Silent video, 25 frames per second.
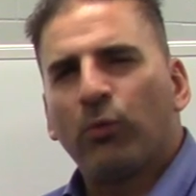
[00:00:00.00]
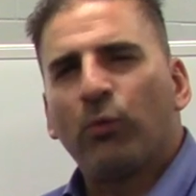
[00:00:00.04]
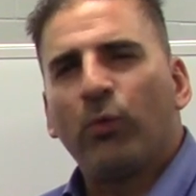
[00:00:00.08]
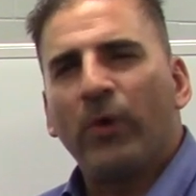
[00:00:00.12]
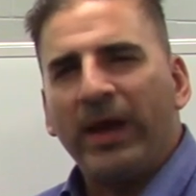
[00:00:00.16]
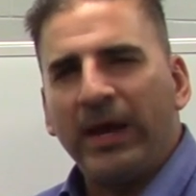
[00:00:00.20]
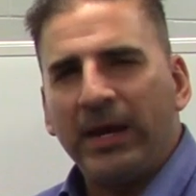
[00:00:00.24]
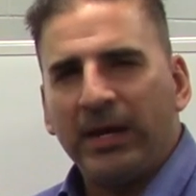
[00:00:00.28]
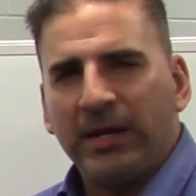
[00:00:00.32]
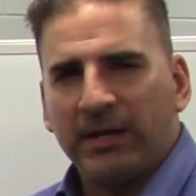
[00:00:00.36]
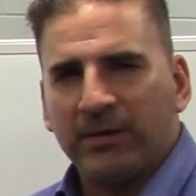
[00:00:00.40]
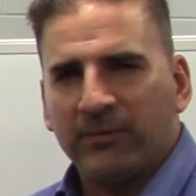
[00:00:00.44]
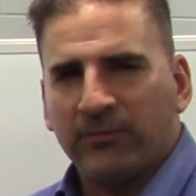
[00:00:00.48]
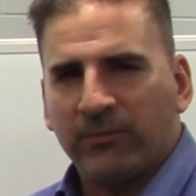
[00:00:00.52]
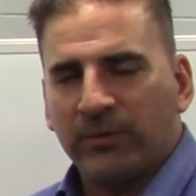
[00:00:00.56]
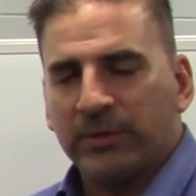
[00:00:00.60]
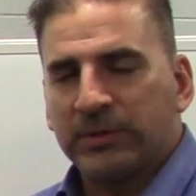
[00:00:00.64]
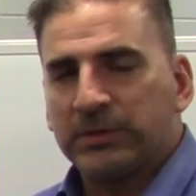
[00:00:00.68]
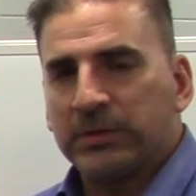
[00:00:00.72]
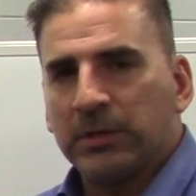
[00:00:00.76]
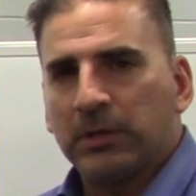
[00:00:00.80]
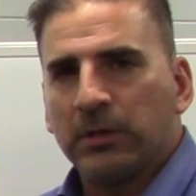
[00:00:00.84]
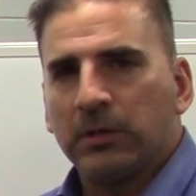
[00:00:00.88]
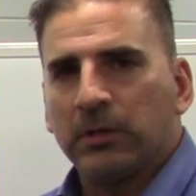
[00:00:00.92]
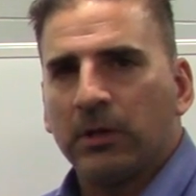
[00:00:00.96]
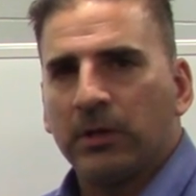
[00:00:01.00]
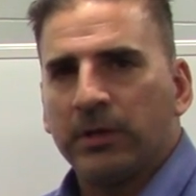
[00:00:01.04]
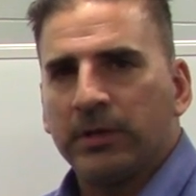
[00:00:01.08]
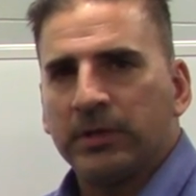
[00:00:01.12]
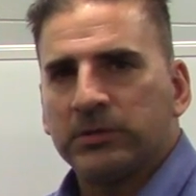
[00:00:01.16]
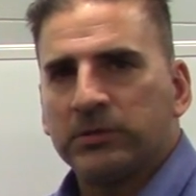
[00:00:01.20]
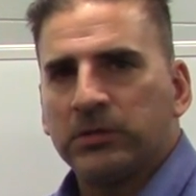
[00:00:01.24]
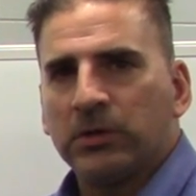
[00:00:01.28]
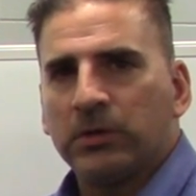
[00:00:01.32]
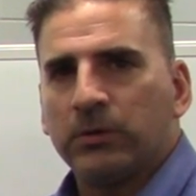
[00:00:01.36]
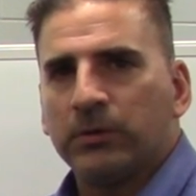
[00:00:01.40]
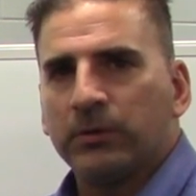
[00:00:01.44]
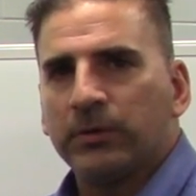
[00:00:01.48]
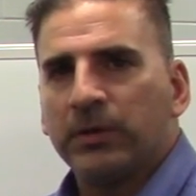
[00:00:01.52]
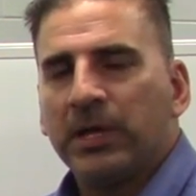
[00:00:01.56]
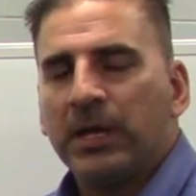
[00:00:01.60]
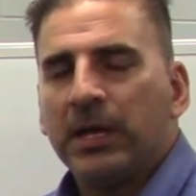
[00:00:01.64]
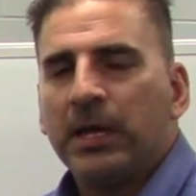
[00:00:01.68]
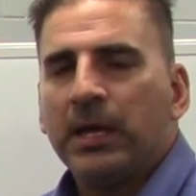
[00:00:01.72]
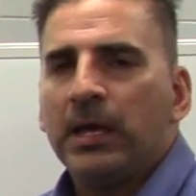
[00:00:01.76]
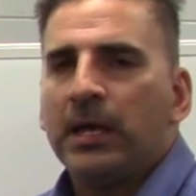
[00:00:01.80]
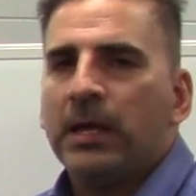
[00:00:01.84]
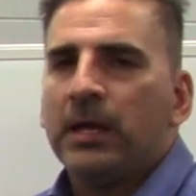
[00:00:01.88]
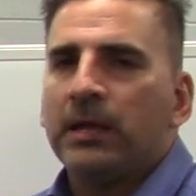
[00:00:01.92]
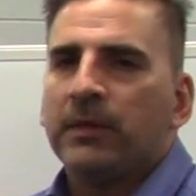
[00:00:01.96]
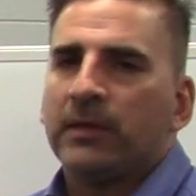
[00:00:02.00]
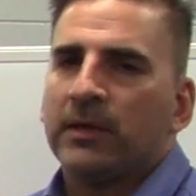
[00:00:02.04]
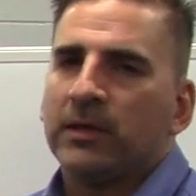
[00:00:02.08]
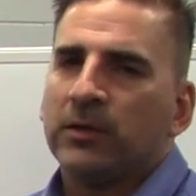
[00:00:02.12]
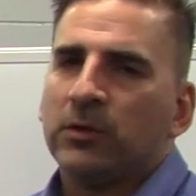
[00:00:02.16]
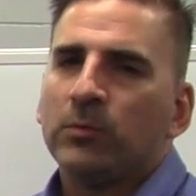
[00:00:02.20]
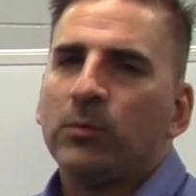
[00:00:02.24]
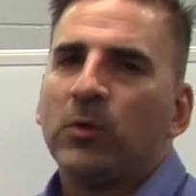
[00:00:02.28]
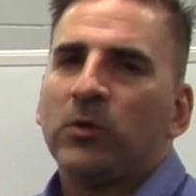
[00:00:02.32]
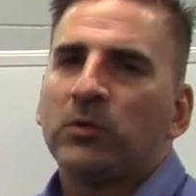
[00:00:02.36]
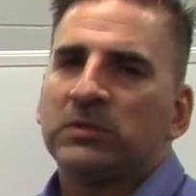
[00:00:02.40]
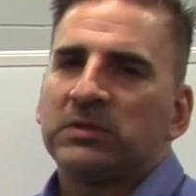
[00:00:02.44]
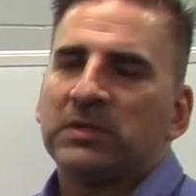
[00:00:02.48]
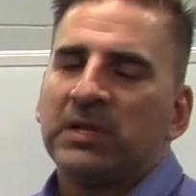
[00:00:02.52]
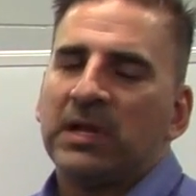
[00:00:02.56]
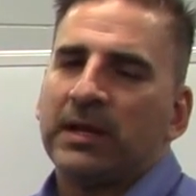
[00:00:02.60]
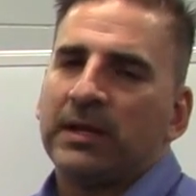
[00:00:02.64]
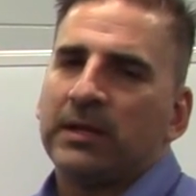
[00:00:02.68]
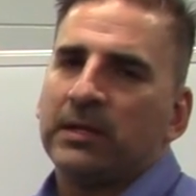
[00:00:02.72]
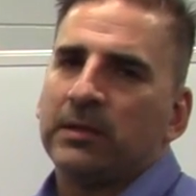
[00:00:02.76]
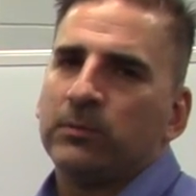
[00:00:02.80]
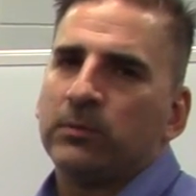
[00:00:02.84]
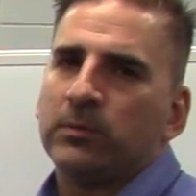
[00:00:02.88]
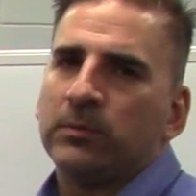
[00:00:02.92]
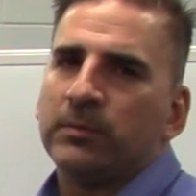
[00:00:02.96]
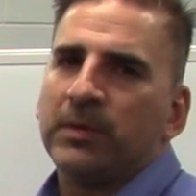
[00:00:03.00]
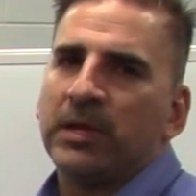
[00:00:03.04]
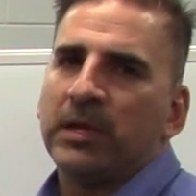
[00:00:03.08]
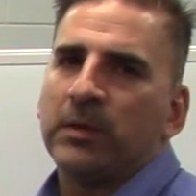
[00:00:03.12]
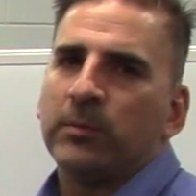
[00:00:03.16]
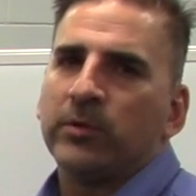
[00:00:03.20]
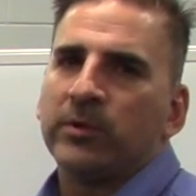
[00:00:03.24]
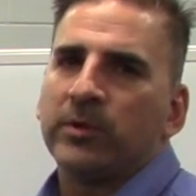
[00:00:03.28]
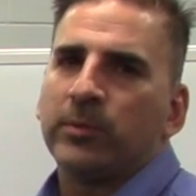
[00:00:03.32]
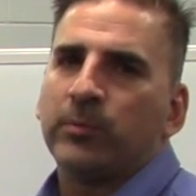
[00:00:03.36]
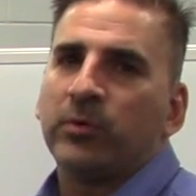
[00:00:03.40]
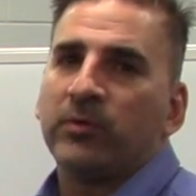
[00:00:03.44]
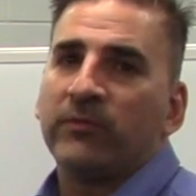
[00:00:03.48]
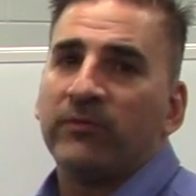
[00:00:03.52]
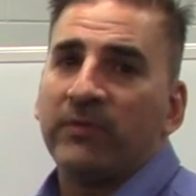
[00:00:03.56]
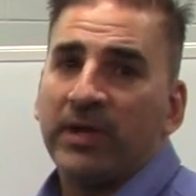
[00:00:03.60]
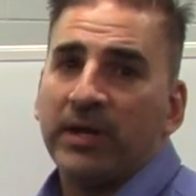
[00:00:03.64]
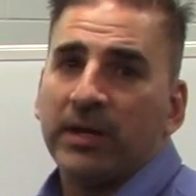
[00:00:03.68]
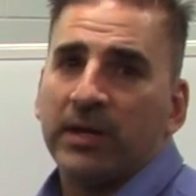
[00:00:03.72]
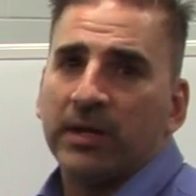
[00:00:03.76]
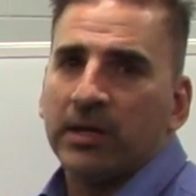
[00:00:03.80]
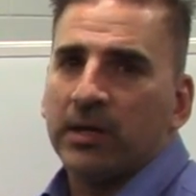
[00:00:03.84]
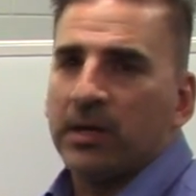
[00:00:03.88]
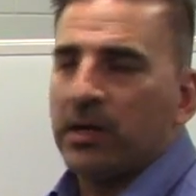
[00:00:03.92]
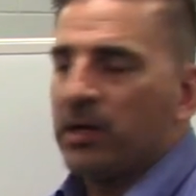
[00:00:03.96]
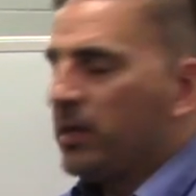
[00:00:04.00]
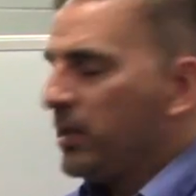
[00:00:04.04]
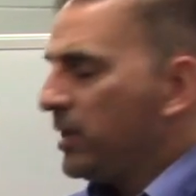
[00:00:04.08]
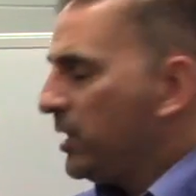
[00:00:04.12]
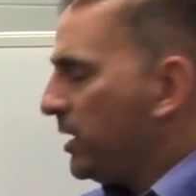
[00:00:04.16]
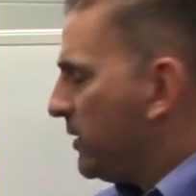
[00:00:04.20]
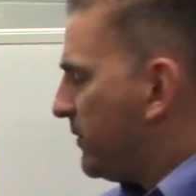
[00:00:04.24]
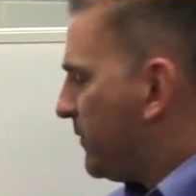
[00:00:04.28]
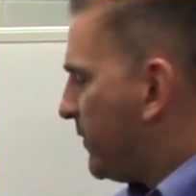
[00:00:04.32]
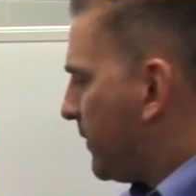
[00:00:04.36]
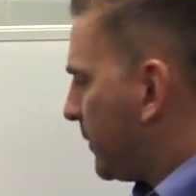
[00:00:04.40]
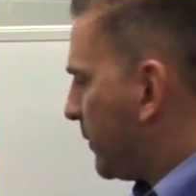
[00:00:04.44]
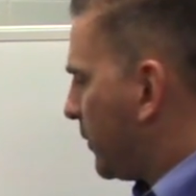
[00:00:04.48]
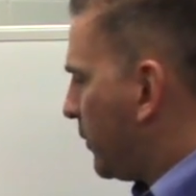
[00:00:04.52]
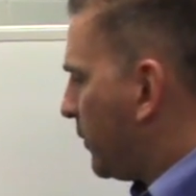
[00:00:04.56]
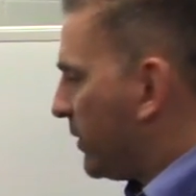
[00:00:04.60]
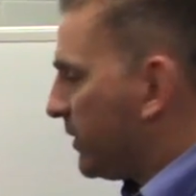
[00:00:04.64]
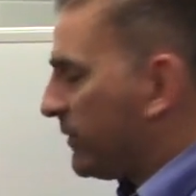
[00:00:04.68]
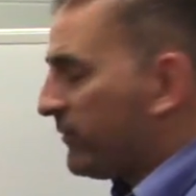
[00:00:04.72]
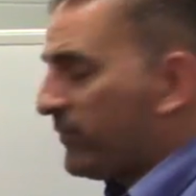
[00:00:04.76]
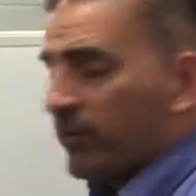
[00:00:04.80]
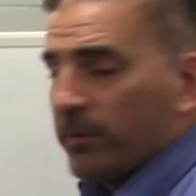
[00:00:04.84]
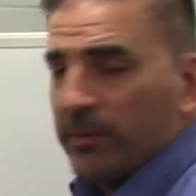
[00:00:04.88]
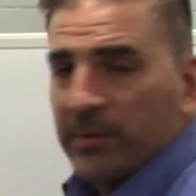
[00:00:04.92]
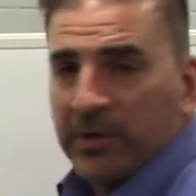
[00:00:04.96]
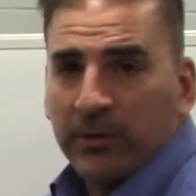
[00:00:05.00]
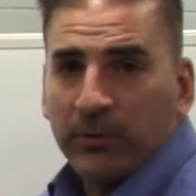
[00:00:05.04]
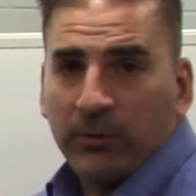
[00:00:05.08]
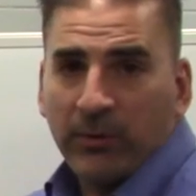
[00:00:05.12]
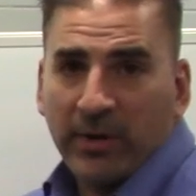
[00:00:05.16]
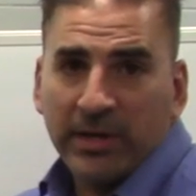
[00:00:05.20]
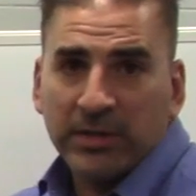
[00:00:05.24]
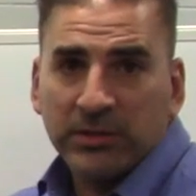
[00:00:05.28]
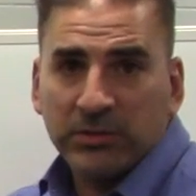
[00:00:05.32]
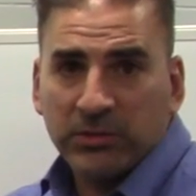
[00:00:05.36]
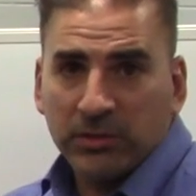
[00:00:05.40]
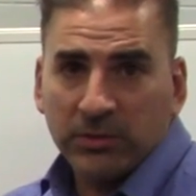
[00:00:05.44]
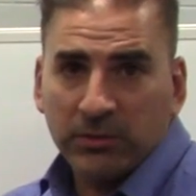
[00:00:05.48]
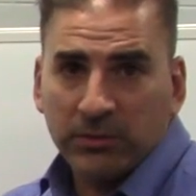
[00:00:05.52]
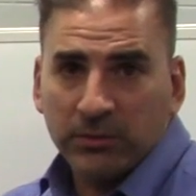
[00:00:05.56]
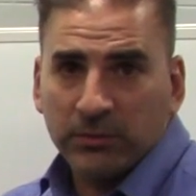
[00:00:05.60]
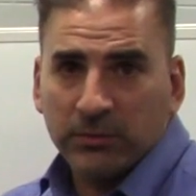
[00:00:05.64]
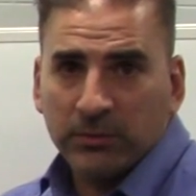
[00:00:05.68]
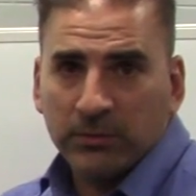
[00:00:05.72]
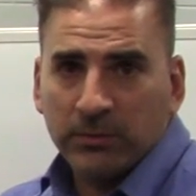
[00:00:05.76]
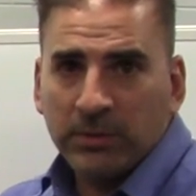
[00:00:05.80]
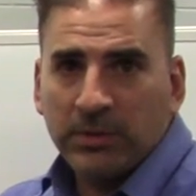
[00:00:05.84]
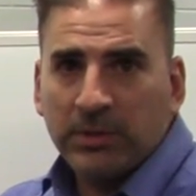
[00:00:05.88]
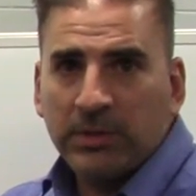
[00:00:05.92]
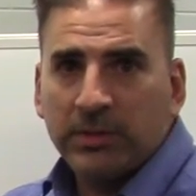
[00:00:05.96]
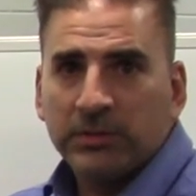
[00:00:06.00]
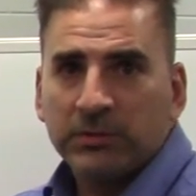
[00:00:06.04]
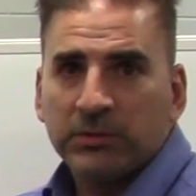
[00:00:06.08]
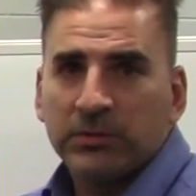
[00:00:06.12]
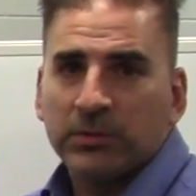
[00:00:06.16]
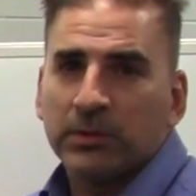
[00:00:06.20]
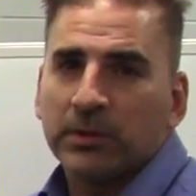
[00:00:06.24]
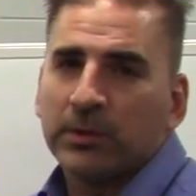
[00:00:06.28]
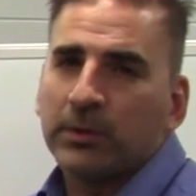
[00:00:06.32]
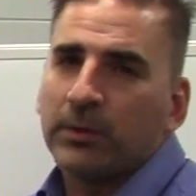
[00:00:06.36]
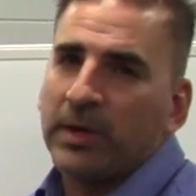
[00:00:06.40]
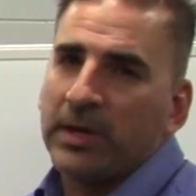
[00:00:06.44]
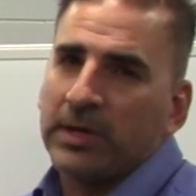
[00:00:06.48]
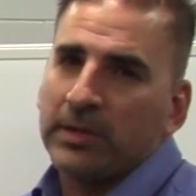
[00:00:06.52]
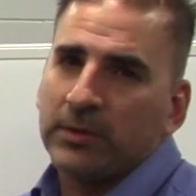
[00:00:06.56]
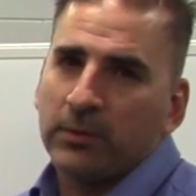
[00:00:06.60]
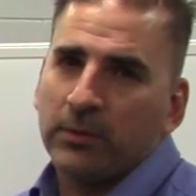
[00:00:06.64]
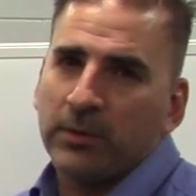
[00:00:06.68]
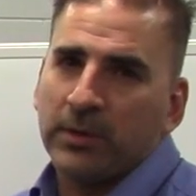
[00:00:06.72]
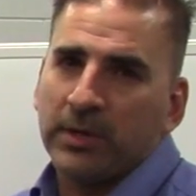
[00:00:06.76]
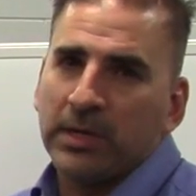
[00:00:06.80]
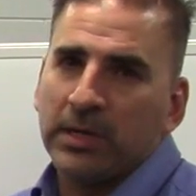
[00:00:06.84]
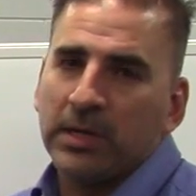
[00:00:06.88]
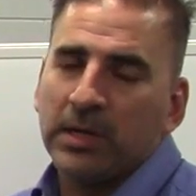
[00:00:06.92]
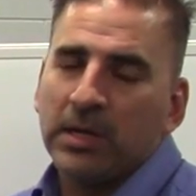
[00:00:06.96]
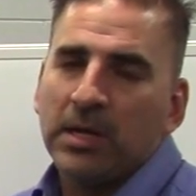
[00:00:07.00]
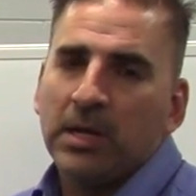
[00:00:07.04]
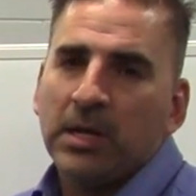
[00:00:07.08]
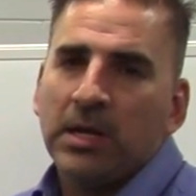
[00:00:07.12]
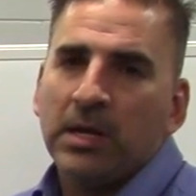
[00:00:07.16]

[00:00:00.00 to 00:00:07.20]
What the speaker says: waiting for it to heal on its own, then you most likely will be able to prevent it from going from a grade 2 to a grade 3,